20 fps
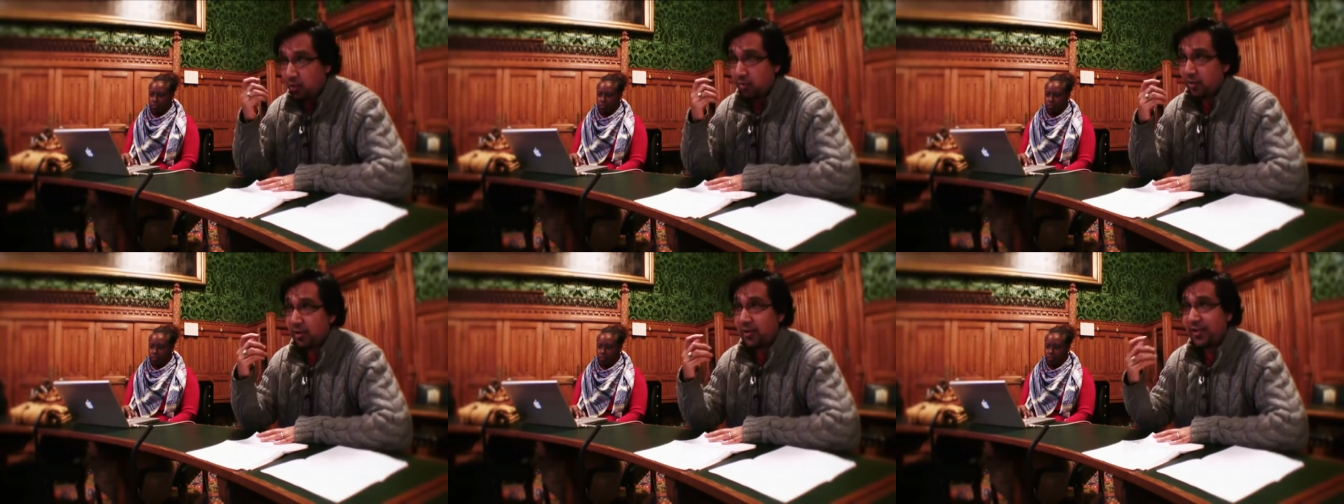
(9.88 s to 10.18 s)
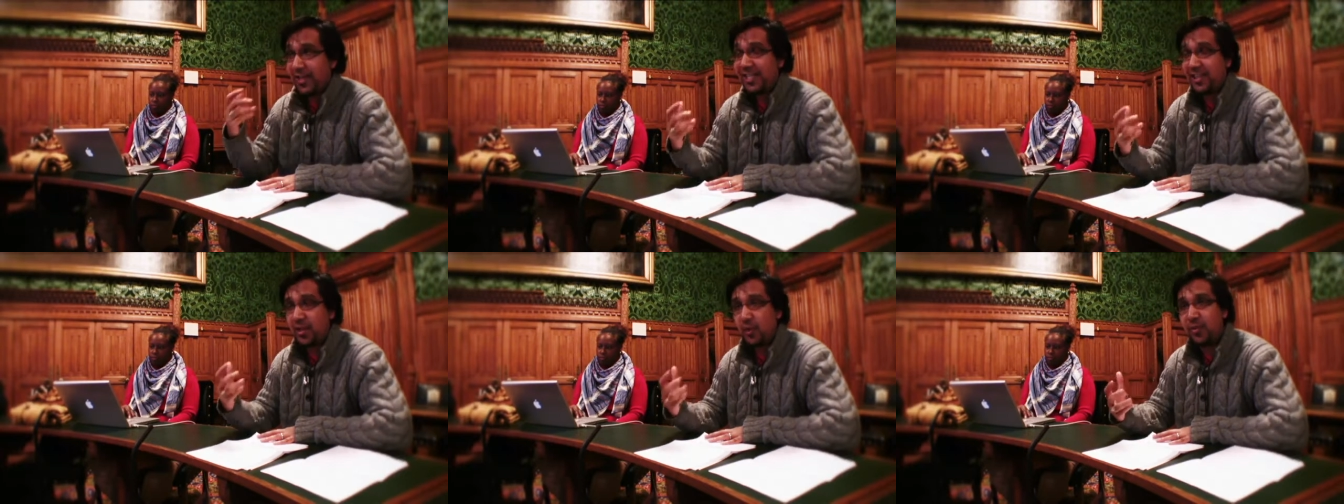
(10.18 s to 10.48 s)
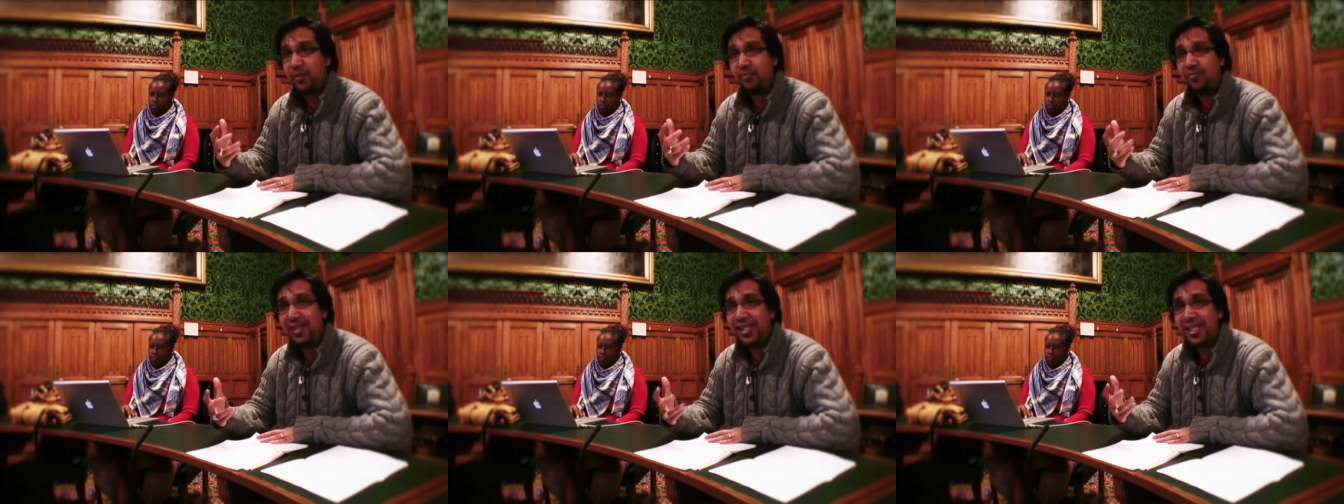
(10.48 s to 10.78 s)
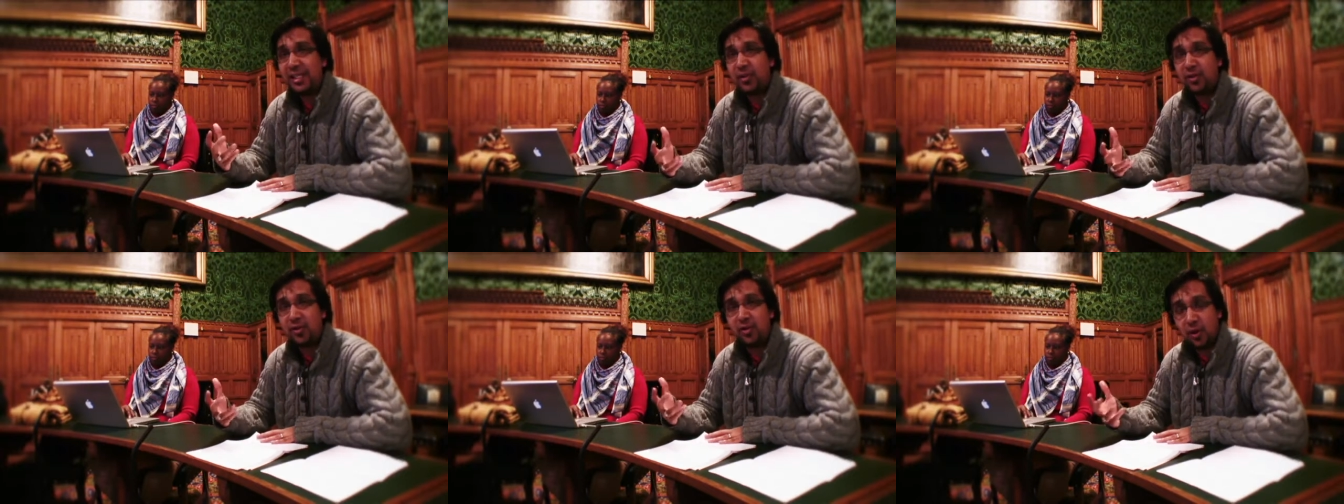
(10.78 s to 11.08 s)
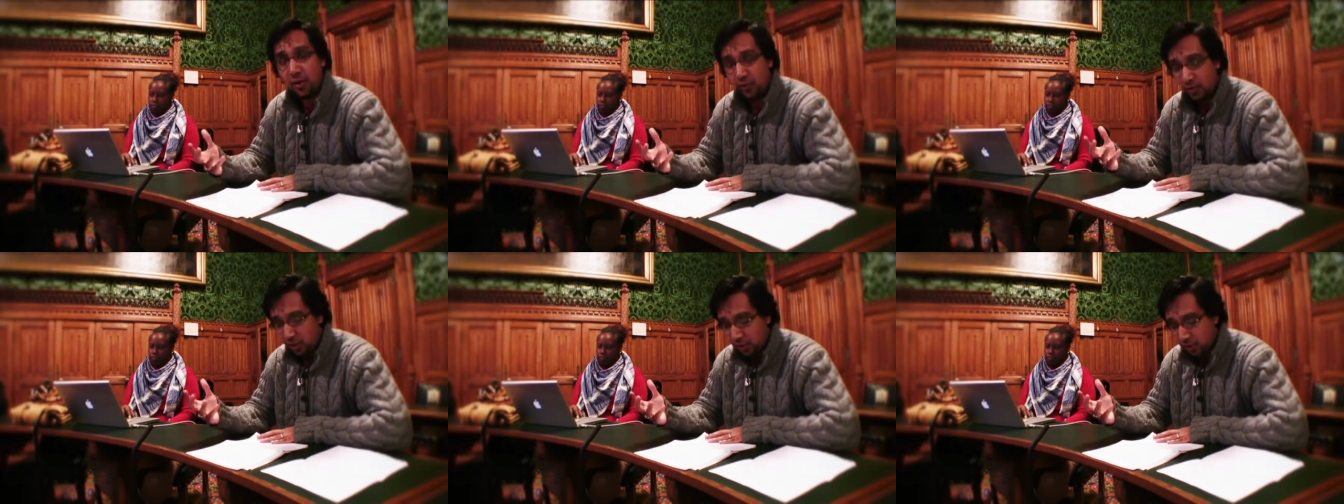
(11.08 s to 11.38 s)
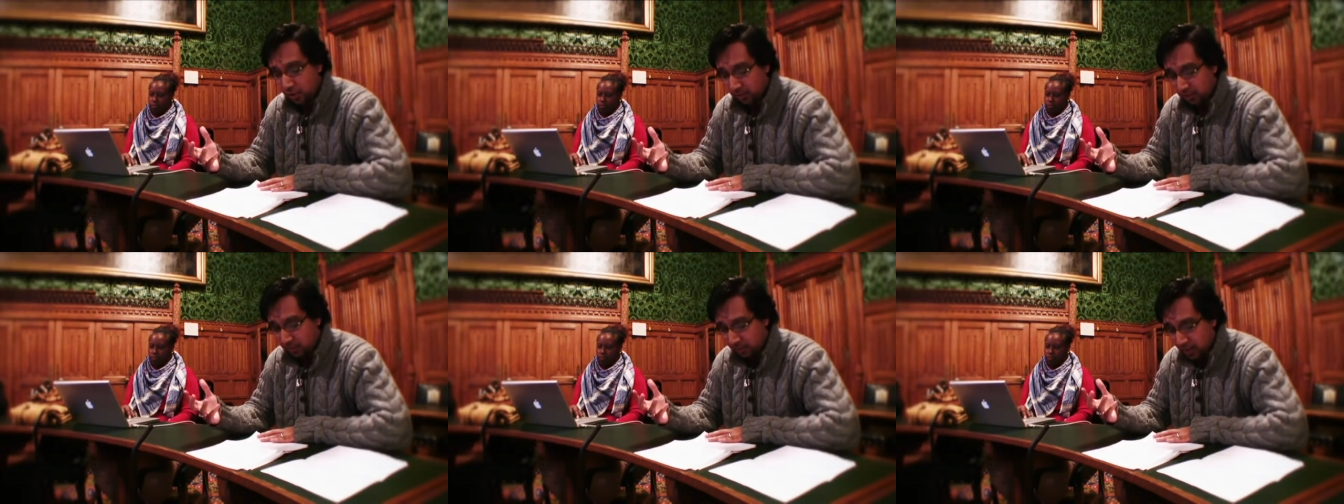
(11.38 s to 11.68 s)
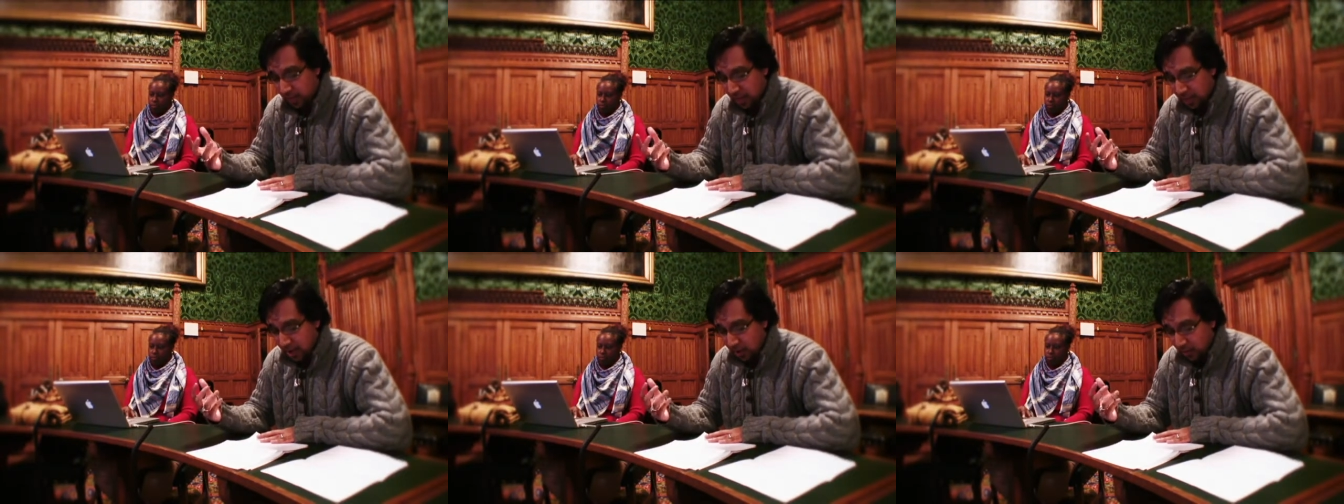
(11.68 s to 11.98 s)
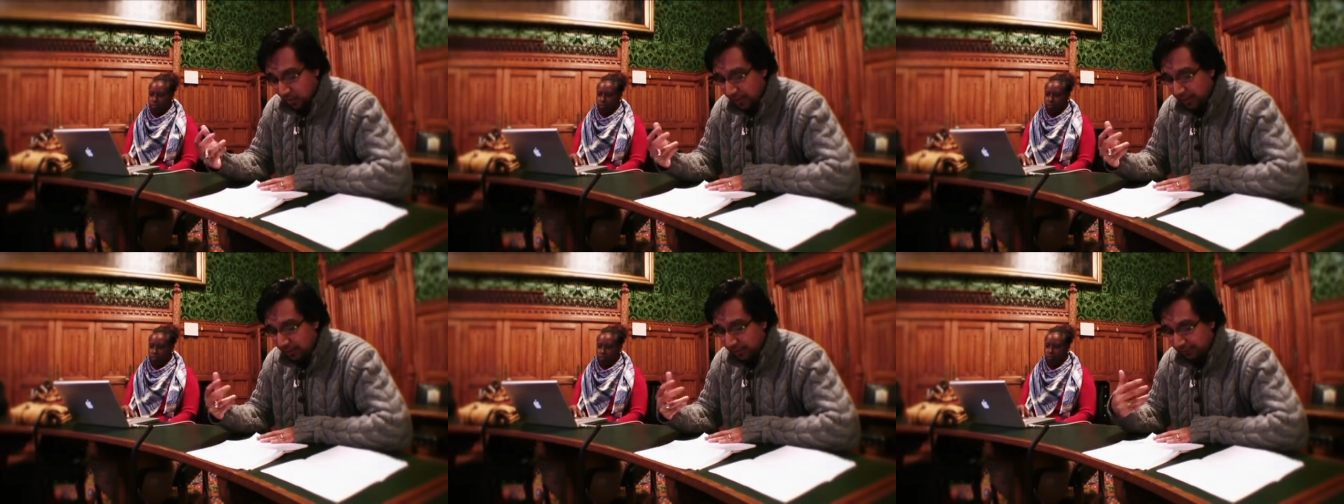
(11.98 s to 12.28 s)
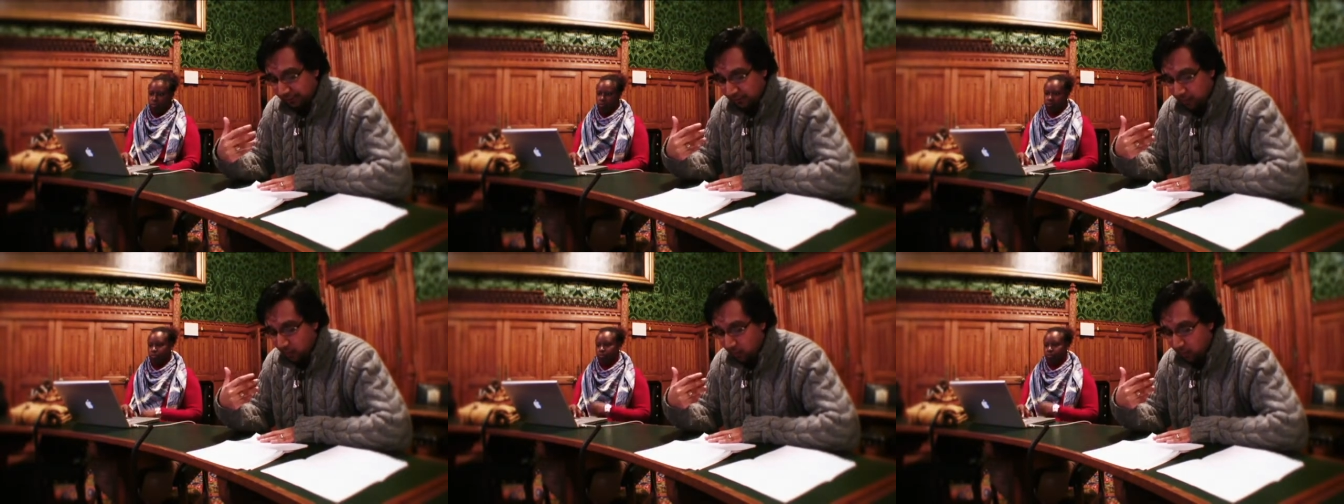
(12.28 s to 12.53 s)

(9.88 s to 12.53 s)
the things that we really just don't know. One of the